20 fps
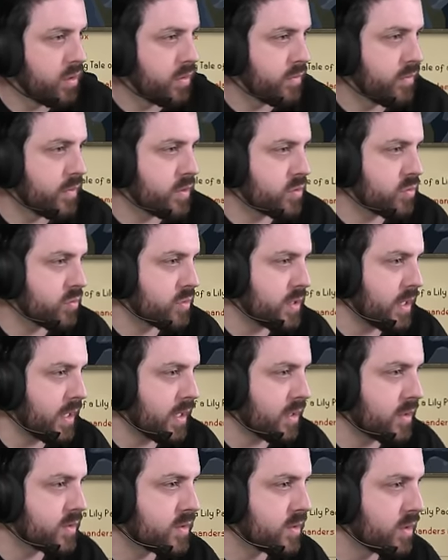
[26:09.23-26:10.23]
Visual
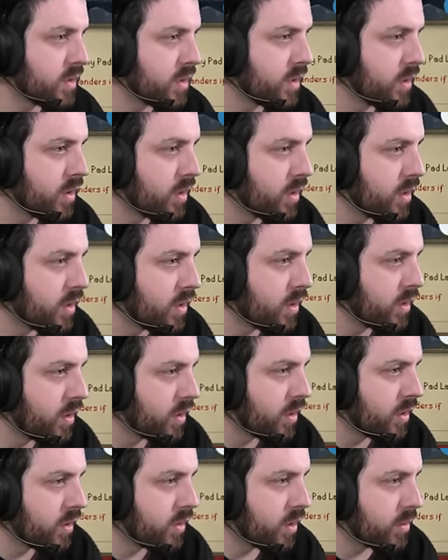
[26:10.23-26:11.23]
ticks.
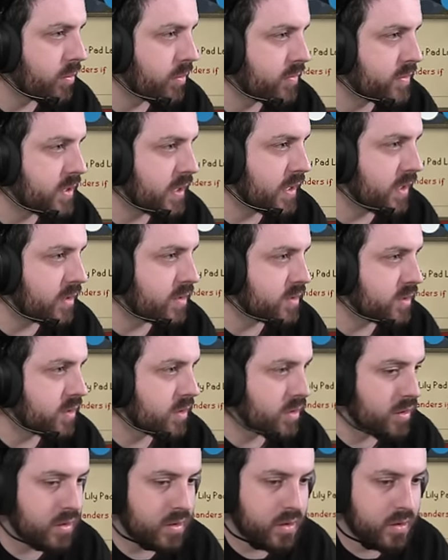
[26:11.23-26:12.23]
Number of ticks.
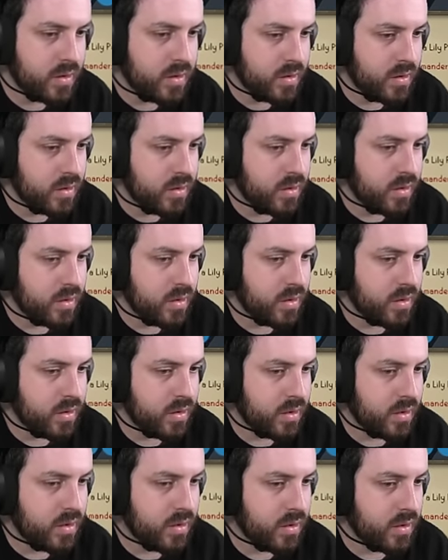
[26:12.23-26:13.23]

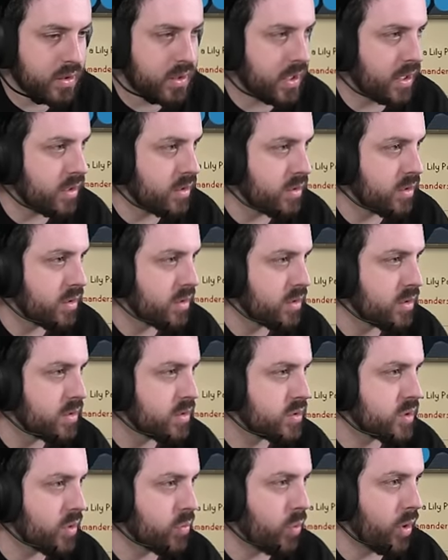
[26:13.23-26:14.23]
Okay,
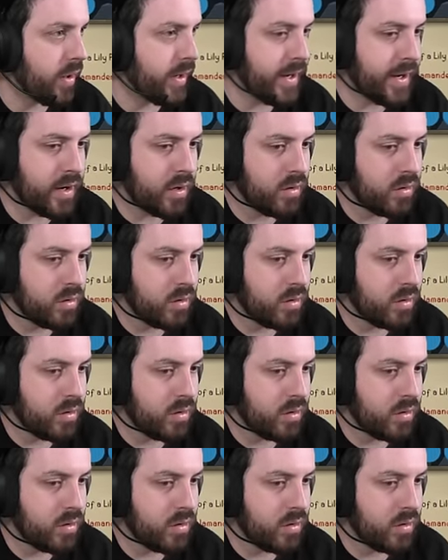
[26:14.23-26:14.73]
so what now?